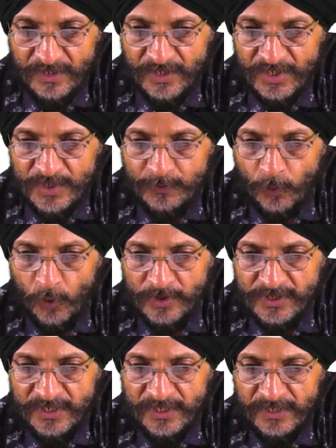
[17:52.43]
suppose
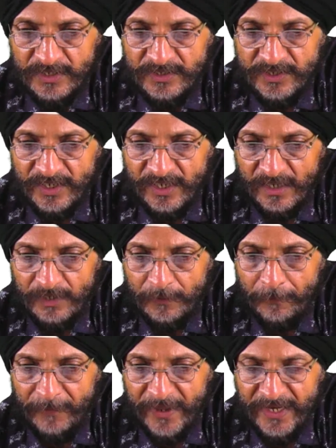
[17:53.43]
there are
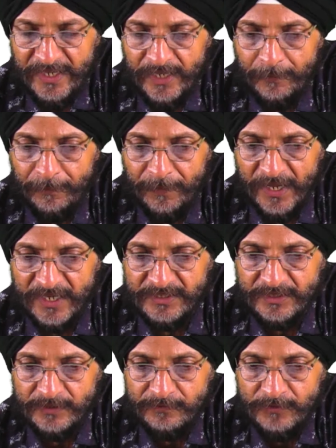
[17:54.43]
many
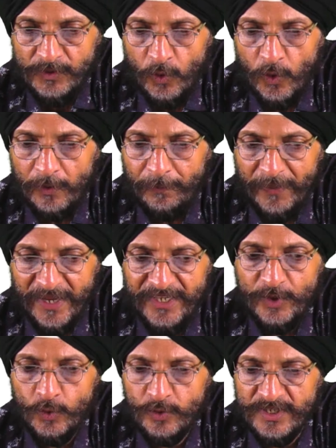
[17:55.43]
employees or
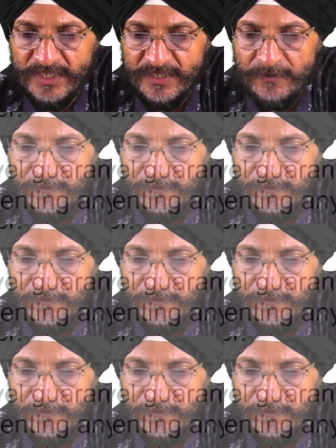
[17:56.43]
many users,